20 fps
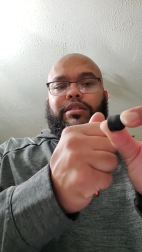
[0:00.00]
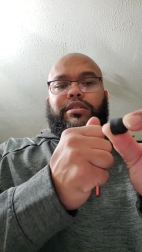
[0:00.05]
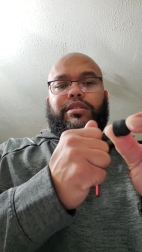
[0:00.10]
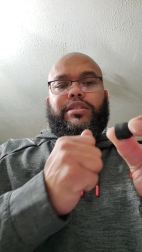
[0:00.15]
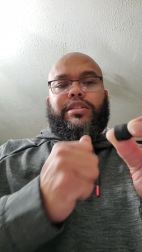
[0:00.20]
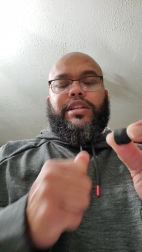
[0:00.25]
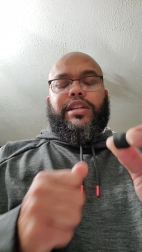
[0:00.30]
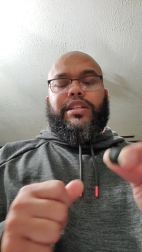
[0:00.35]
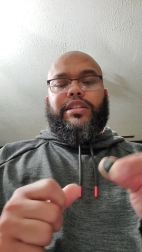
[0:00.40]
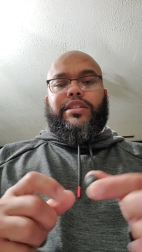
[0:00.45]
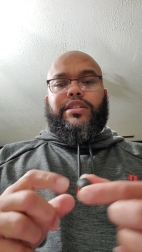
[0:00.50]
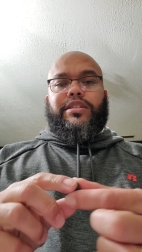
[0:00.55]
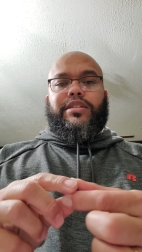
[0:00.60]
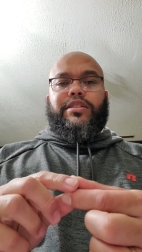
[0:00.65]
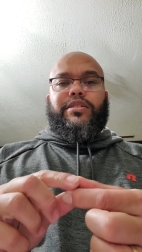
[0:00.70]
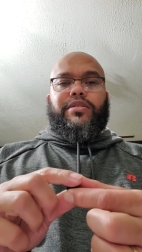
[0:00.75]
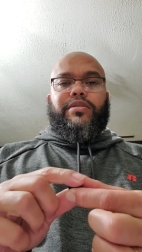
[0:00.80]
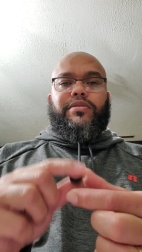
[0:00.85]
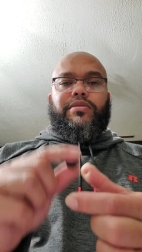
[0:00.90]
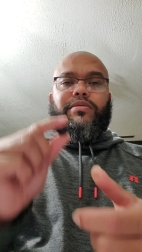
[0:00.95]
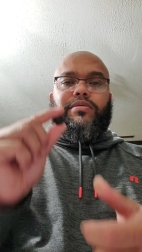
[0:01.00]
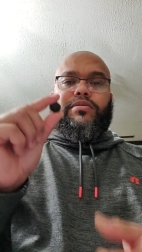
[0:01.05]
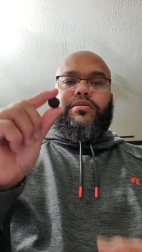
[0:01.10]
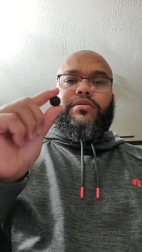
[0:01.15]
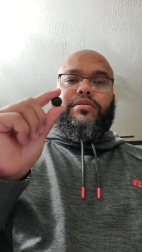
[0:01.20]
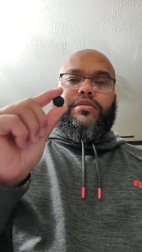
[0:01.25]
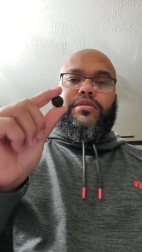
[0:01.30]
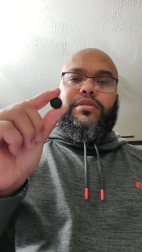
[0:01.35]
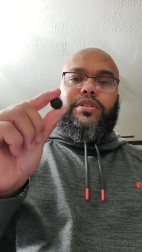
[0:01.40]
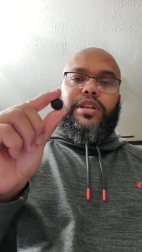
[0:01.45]
tends to
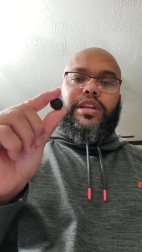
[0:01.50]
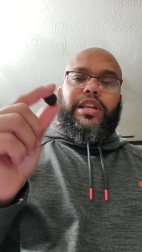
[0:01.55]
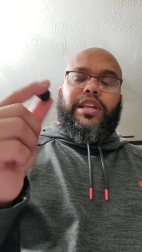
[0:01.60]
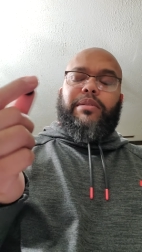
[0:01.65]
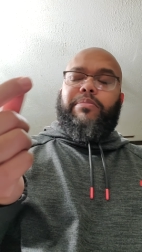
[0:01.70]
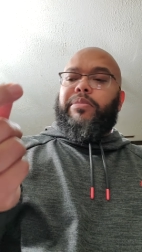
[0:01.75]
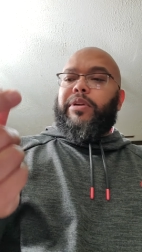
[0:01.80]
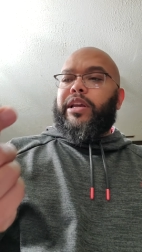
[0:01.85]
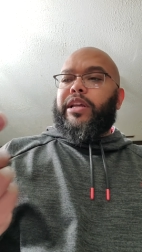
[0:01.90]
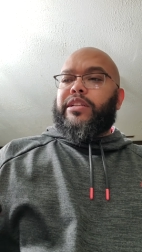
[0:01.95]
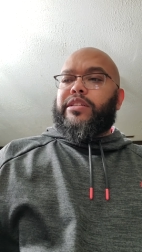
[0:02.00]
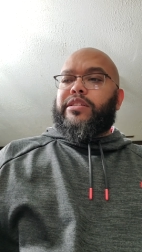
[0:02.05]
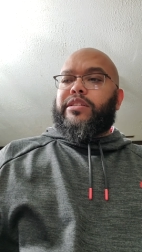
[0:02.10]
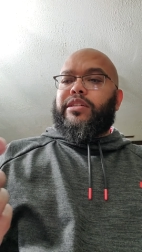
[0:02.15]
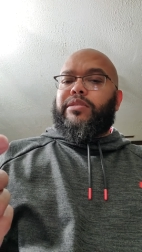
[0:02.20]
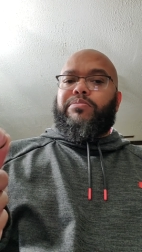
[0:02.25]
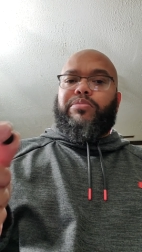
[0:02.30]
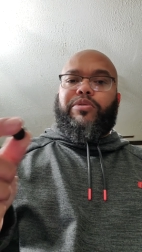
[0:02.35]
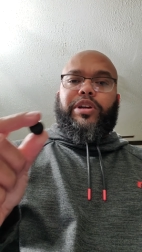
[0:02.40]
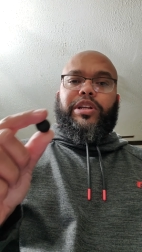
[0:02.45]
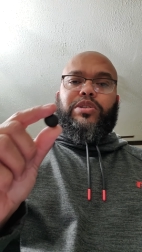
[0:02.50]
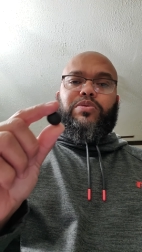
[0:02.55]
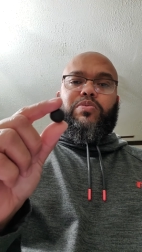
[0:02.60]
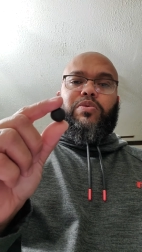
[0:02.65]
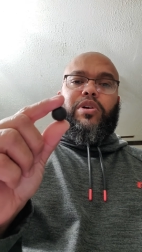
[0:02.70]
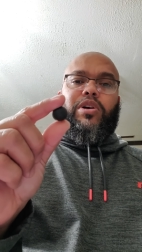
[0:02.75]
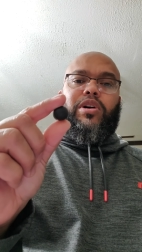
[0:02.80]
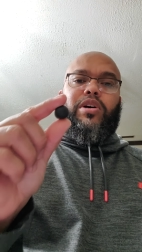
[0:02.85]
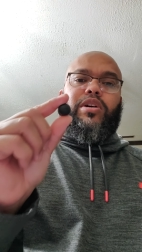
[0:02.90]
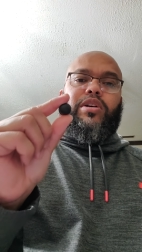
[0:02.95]
get up against the breech
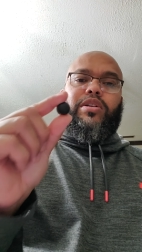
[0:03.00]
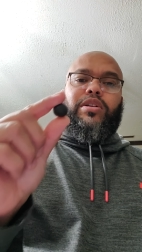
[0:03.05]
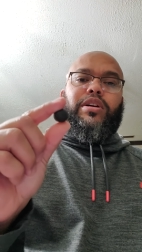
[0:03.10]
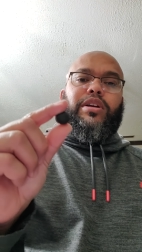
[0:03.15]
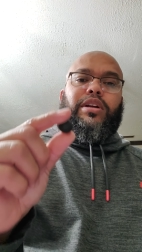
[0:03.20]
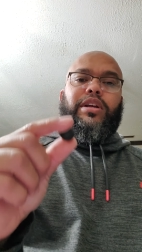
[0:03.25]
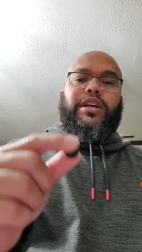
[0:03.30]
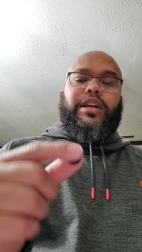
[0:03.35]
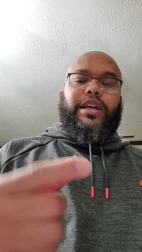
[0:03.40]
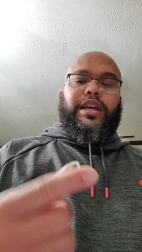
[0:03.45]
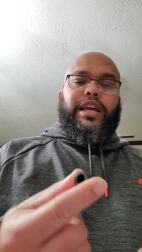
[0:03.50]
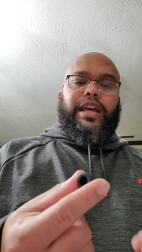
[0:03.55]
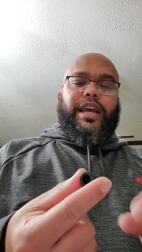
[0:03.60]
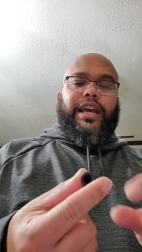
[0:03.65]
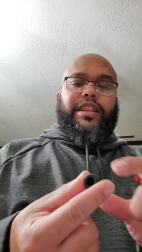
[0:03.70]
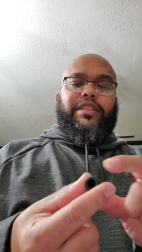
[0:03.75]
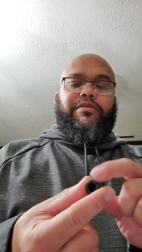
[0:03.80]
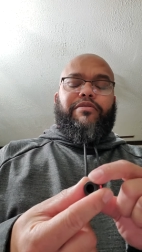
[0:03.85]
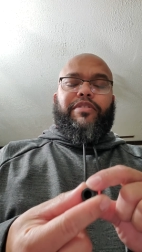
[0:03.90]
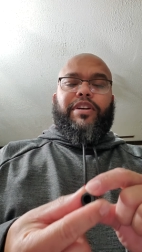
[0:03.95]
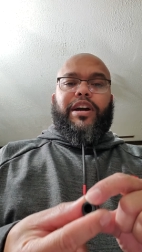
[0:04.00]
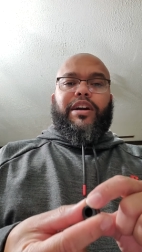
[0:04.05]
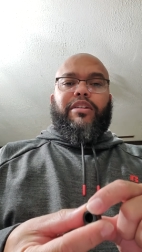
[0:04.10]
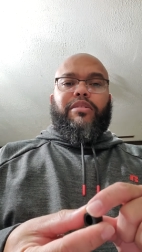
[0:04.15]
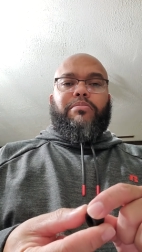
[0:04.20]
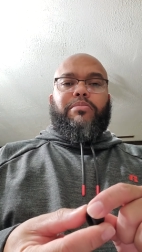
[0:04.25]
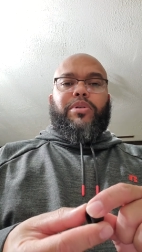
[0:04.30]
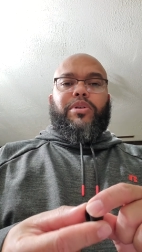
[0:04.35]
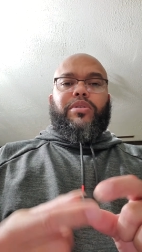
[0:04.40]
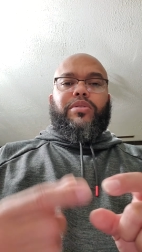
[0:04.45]
wall and the firing
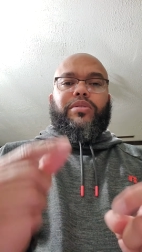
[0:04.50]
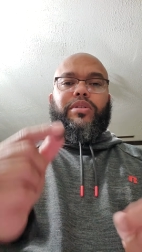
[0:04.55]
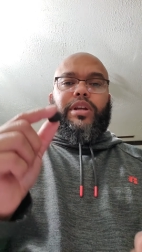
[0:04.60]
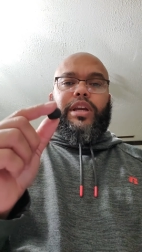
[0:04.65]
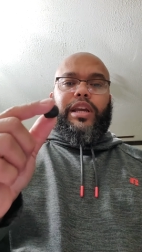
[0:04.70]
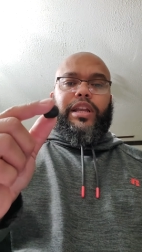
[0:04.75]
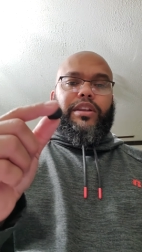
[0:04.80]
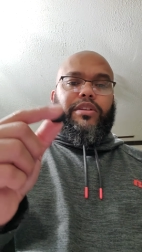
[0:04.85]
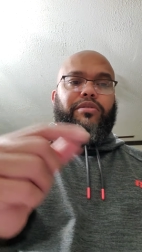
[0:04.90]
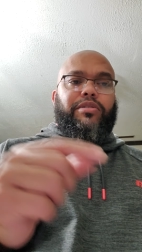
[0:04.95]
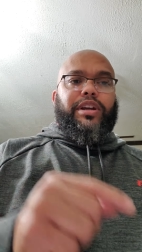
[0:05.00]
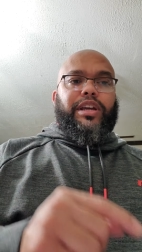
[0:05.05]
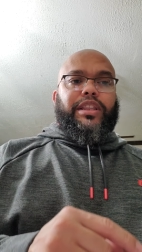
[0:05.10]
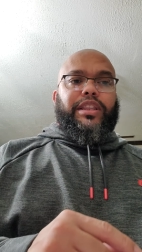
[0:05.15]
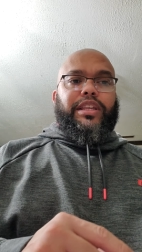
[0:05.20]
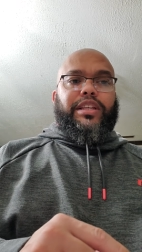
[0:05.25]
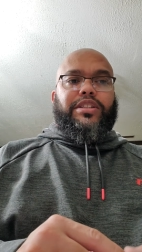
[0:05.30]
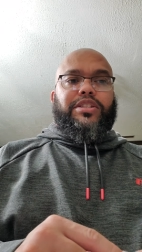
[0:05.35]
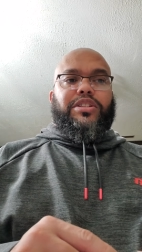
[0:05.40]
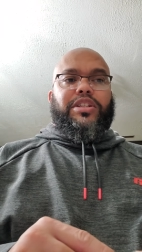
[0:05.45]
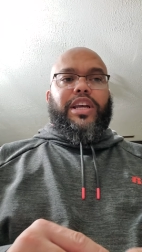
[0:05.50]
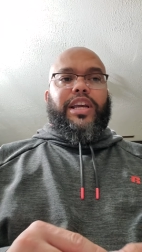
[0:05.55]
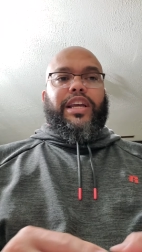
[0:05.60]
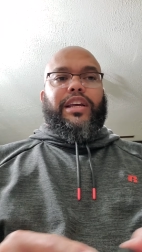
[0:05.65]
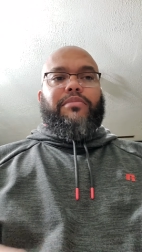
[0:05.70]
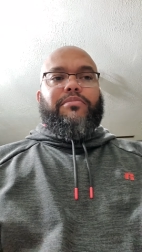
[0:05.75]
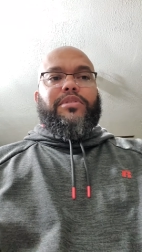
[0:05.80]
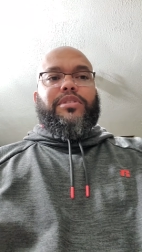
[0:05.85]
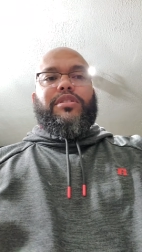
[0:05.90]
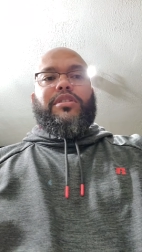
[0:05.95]
bolt, and you'll get these
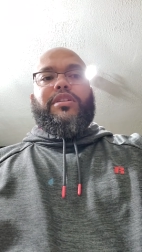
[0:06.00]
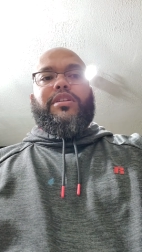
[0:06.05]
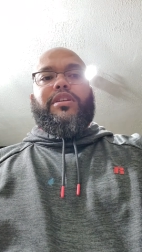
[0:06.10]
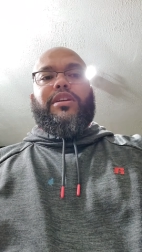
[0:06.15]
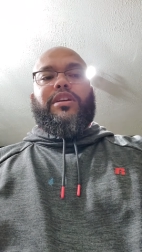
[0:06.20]
jams.